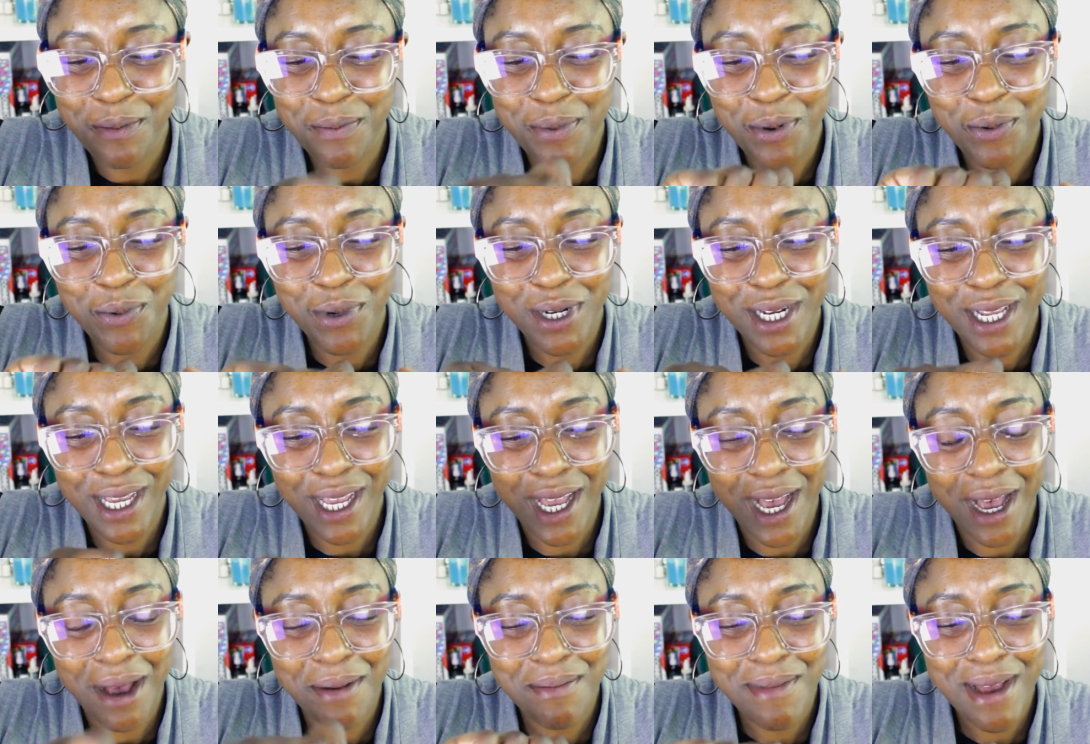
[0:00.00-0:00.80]
but will it
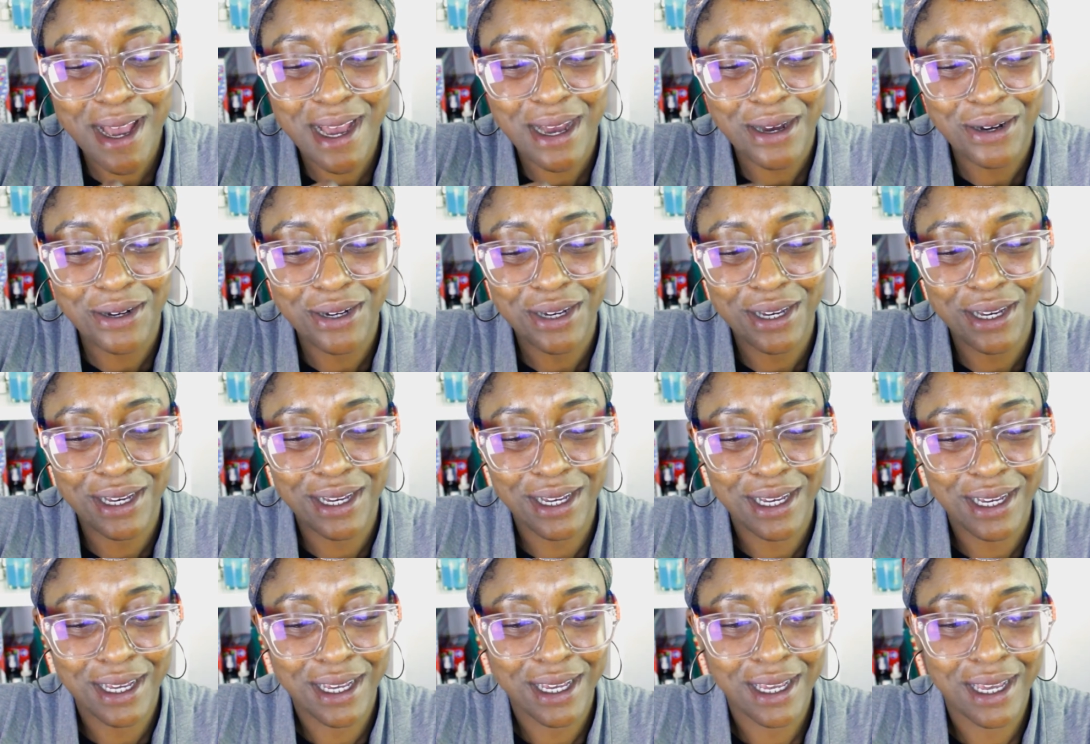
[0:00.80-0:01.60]
come out?
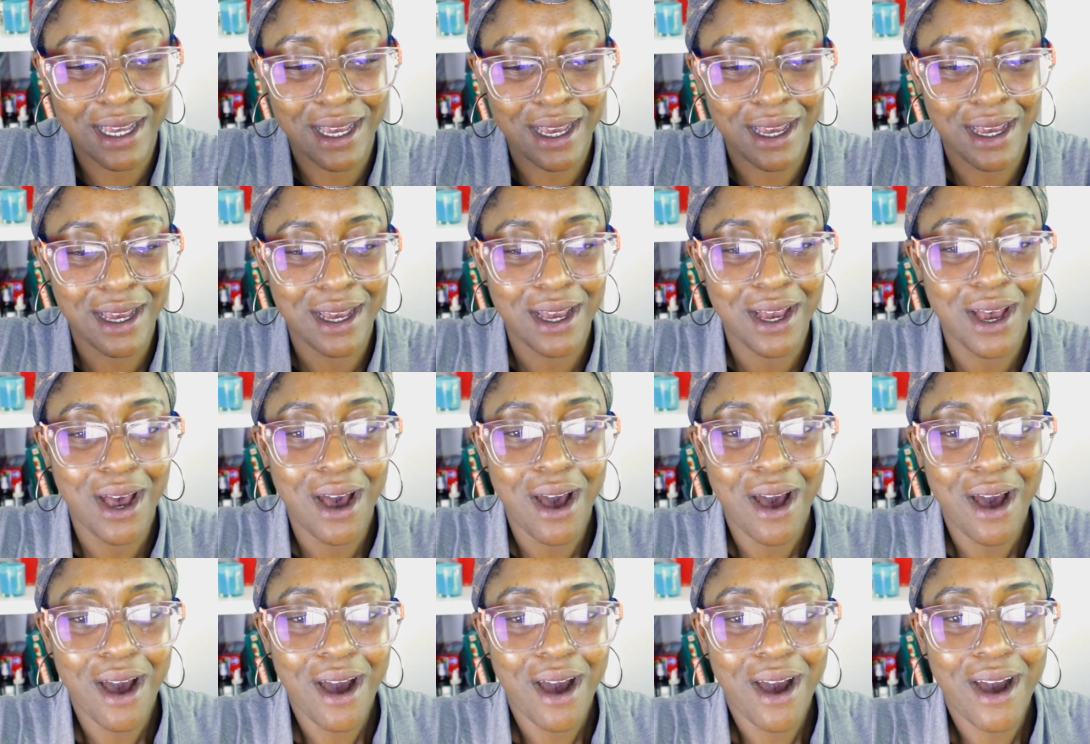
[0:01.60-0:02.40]

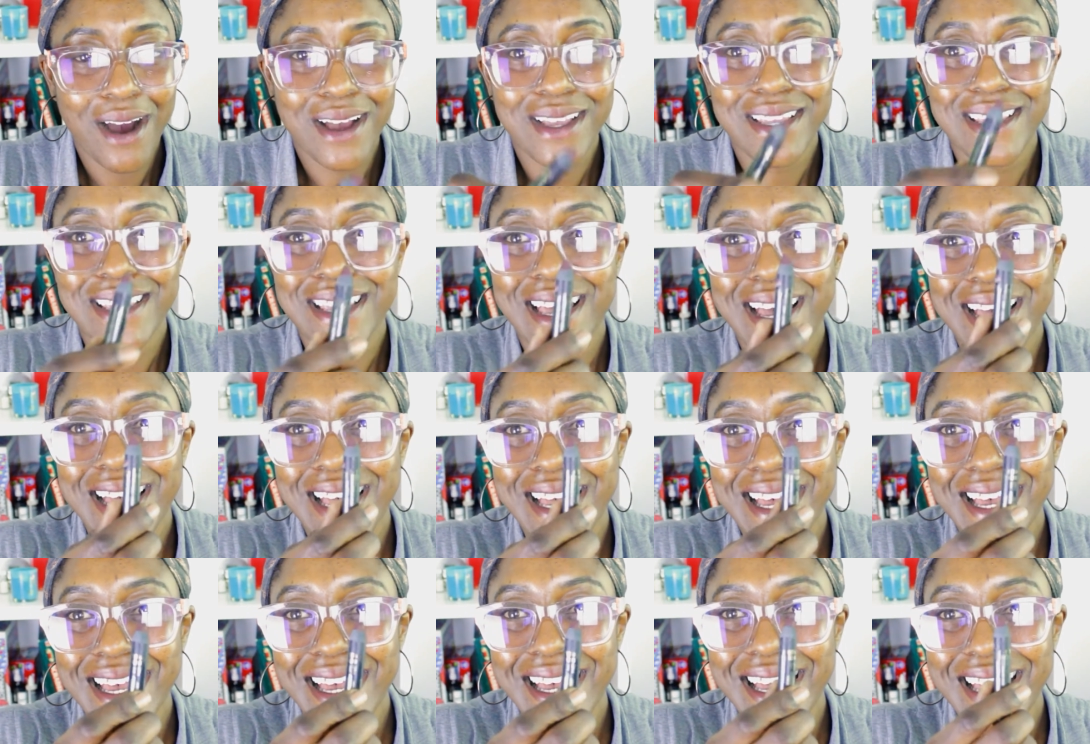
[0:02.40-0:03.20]

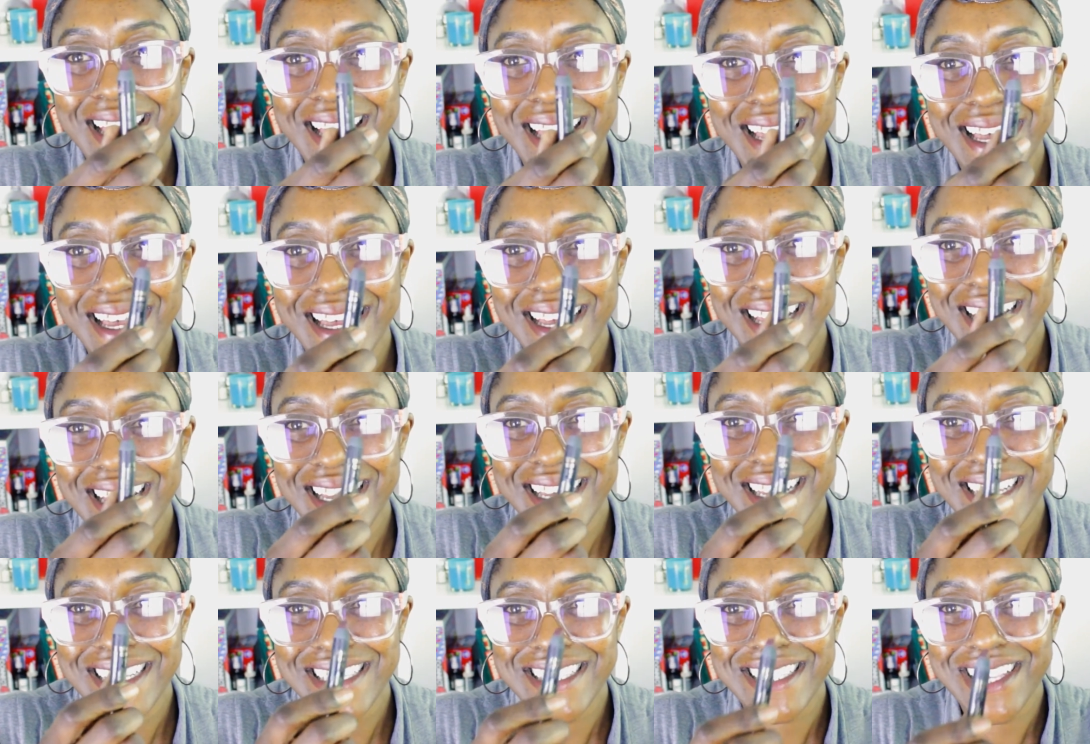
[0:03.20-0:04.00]

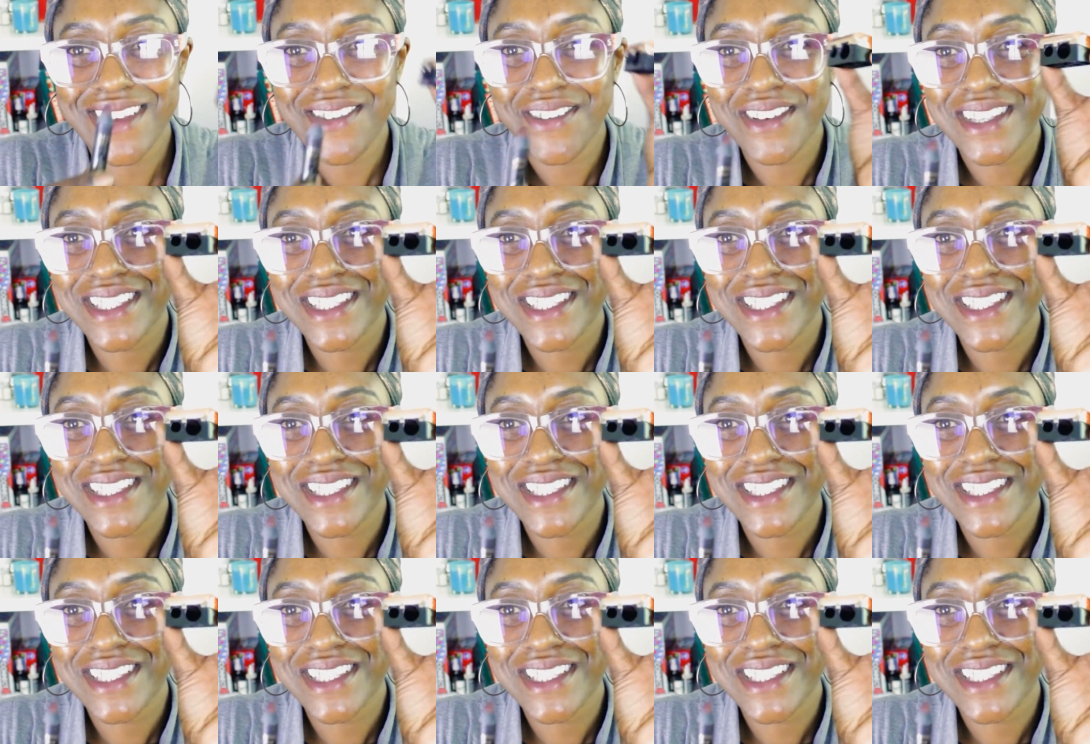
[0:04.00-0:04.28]
Yay! So it